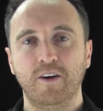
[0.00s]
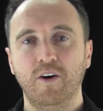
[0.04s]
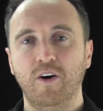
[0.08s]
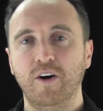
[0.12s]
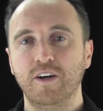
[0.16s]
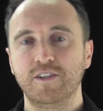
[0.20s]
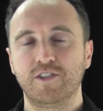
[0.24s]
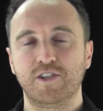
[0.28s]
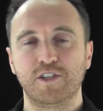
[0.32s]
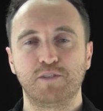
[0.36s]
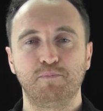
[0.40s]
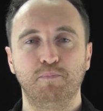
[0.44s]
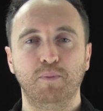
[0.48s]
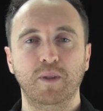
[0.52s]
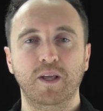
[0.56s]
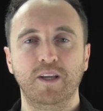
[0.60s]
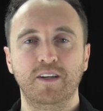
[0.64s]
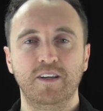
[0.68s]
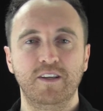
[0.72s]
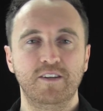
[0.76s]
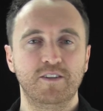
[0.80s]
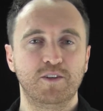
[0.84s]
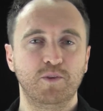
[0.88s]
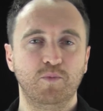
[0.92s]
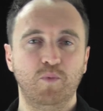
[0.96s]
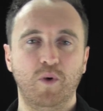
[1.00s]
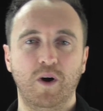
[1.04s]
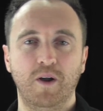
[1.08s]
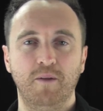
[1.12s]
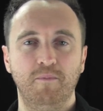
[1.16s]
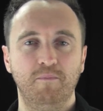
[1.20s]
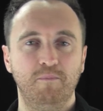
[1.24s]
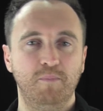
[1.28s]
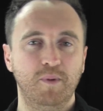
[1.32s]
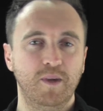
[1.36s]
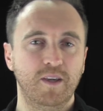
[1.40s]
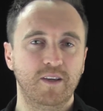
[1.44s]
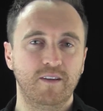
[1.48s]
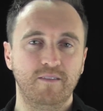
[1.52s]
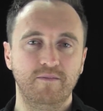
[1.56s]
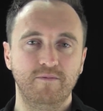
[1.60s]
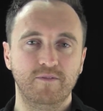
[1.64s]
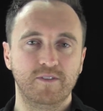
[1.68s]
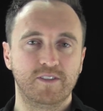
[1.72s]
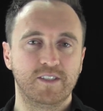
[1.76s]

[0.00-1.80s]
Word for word: And guys just blend into one big,